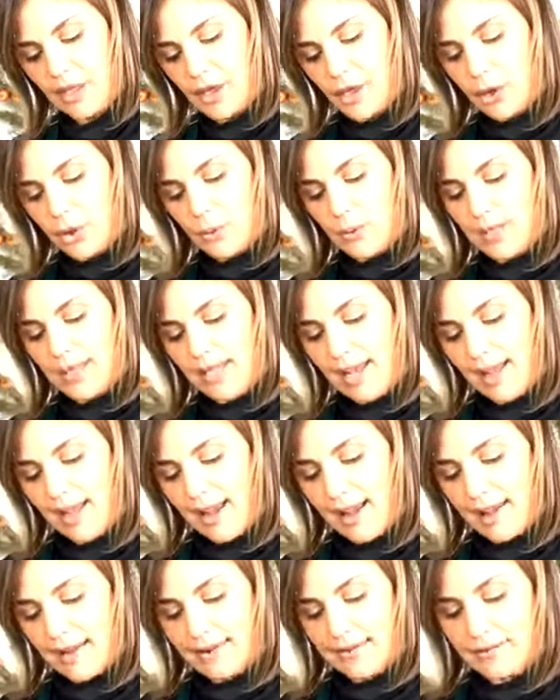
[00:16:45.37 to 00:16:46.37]
We
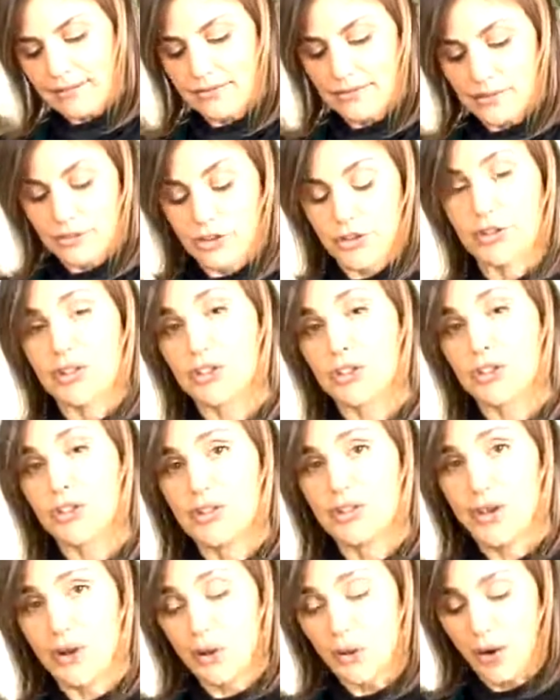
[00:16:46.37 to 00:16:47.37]
have, just so you know,
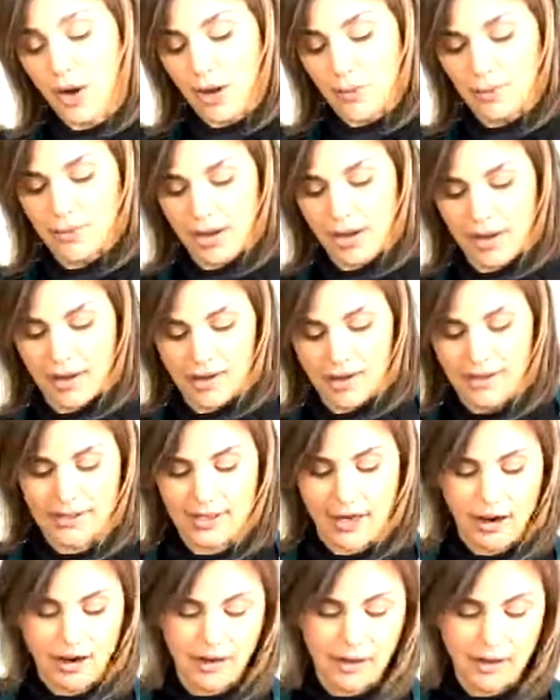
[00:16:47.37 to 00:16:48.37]
up on
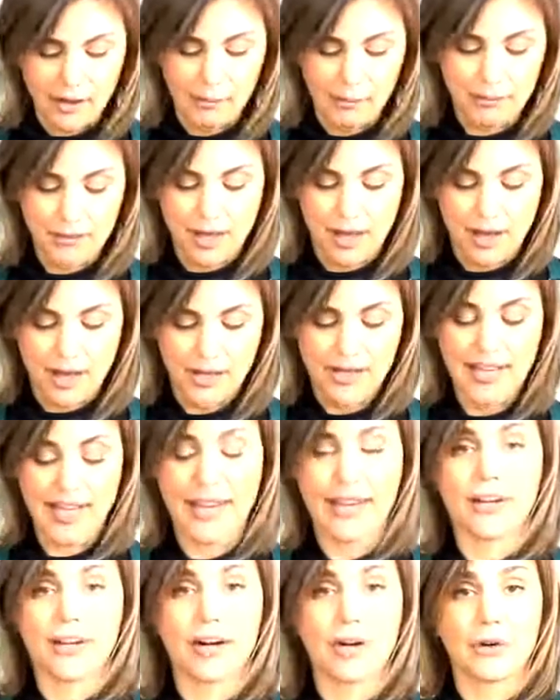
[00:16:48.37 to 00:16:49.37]
our blog
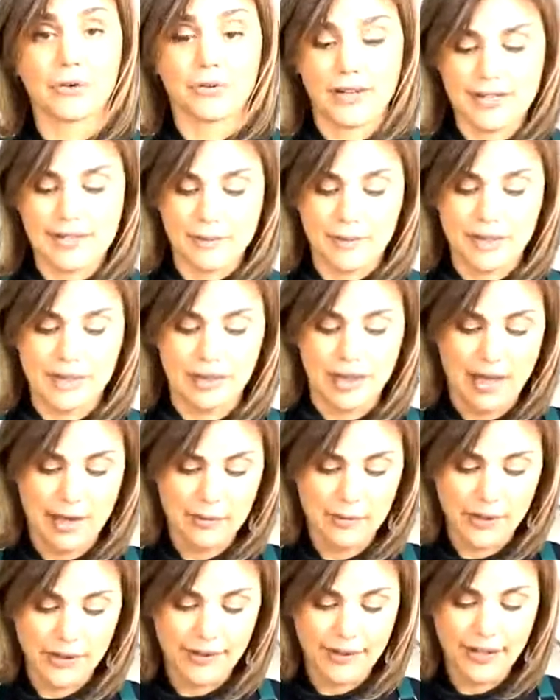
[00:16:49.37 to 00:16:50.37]
and our recipe
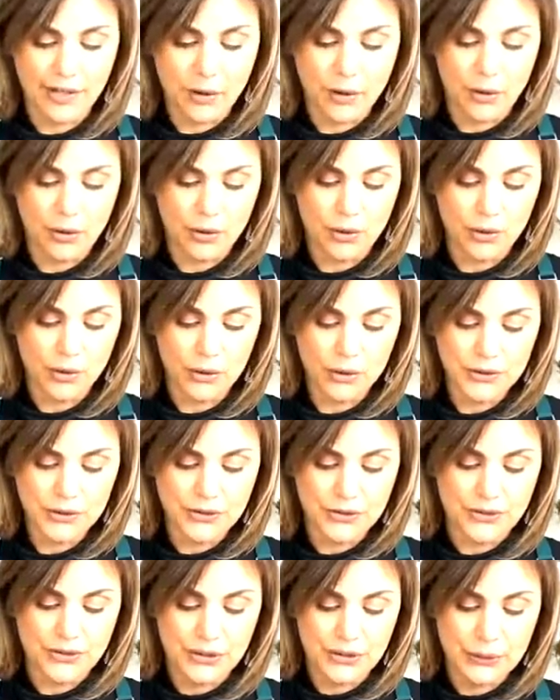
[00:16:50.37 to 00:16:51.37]
library, a whole
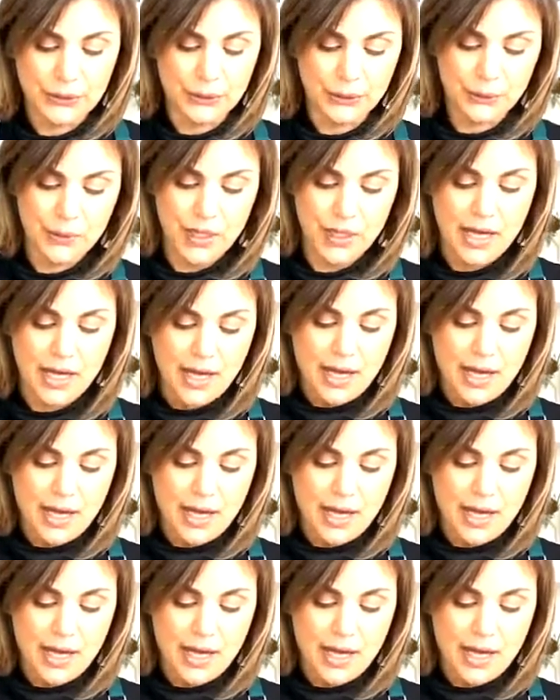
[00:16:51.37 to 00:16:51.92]
slew